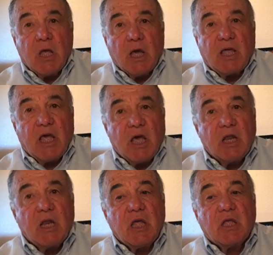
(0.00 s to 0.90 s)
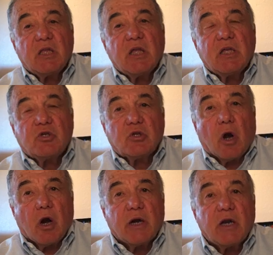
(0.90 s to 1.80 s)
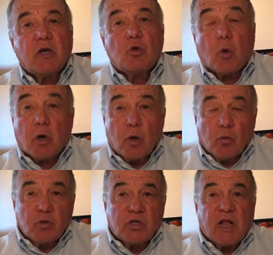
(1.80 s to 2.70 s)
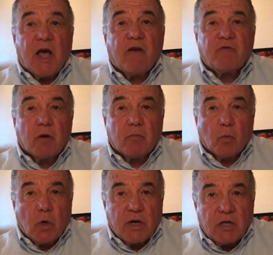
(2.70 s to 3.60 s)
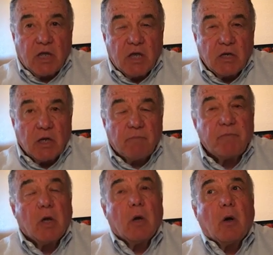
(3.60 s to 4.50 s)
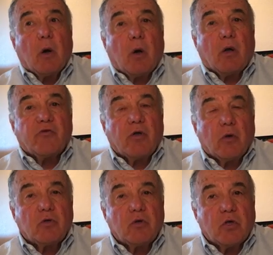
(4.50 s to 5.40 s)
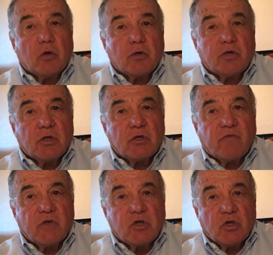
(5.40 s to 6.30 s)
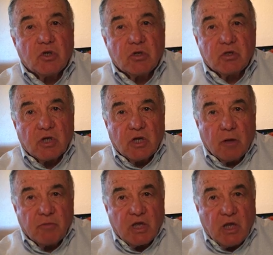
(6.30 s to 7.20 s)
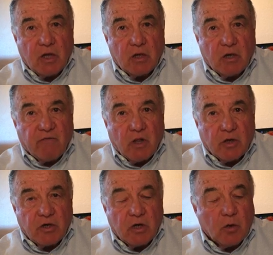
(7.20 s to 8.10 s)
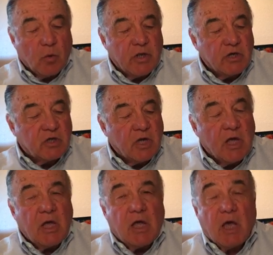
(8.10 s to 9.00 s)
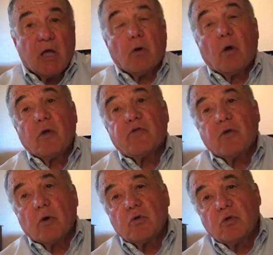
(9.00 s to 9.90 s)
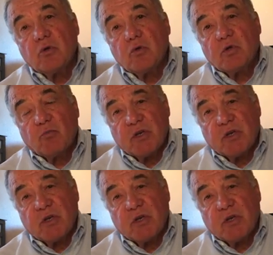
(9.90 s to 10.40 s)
Again, it is targeted to our own staff, number one in Kenya, also to the nurses and physicians that come to Kenya to volunteer with us, and also to some